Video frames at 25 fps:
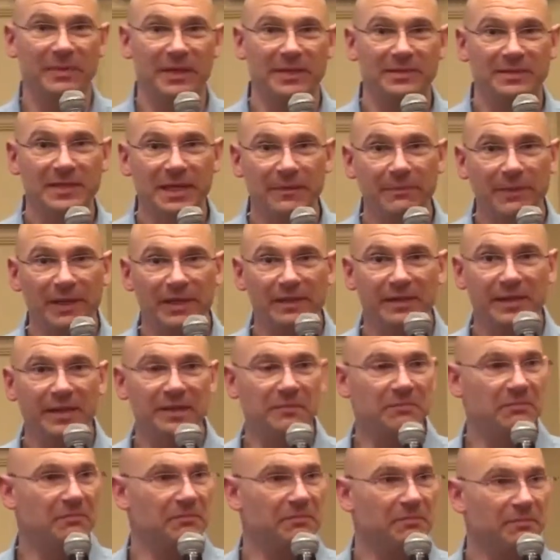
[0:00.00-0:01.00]
But
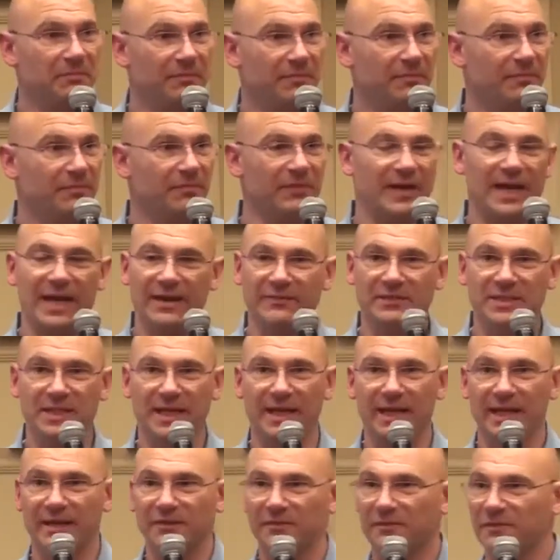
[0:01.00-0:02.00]
typically, 5,
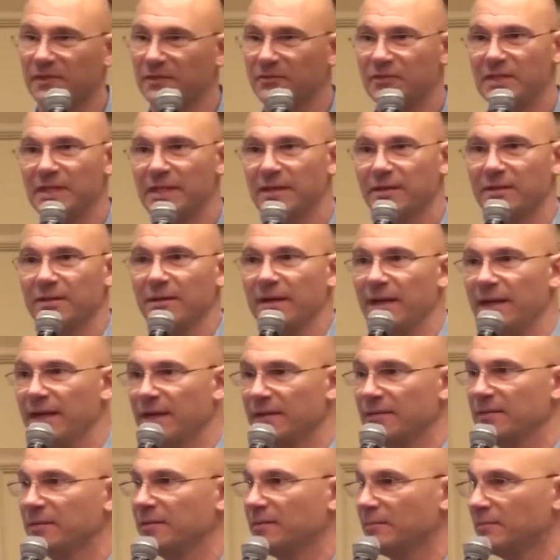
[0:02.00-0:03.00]
10, 15
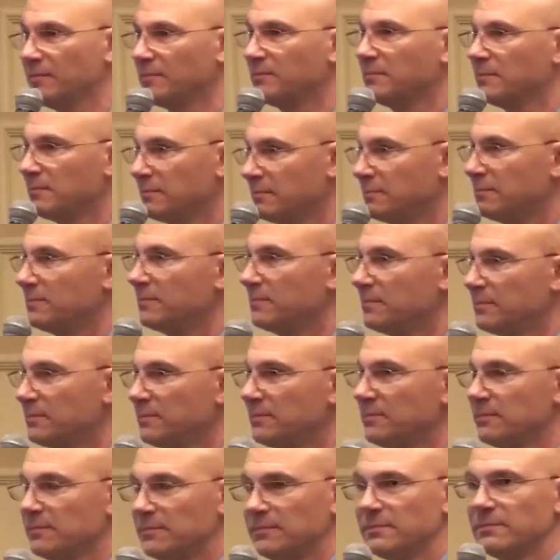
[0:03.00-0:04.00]
grand.
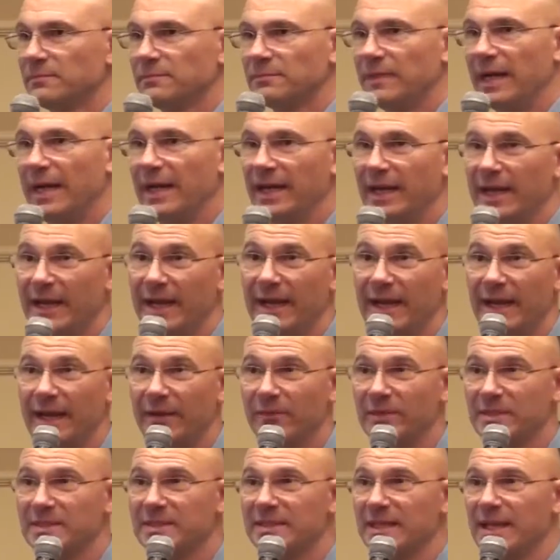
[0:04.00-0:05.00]
And I
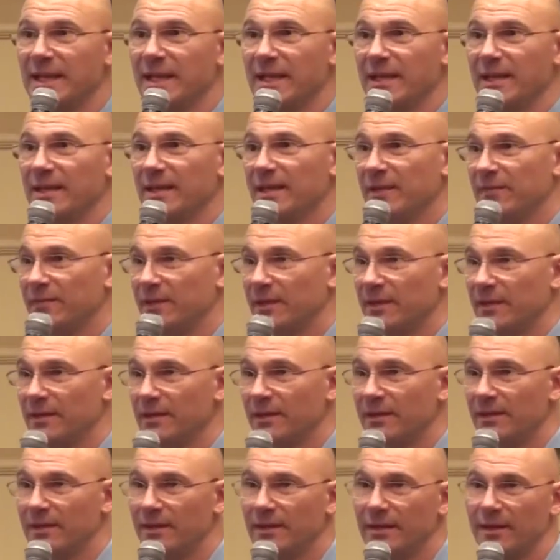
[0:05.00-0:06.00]
would say
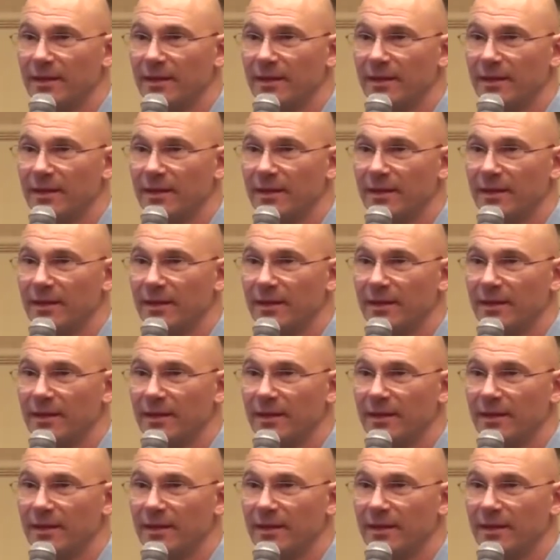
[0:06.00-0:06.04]
even,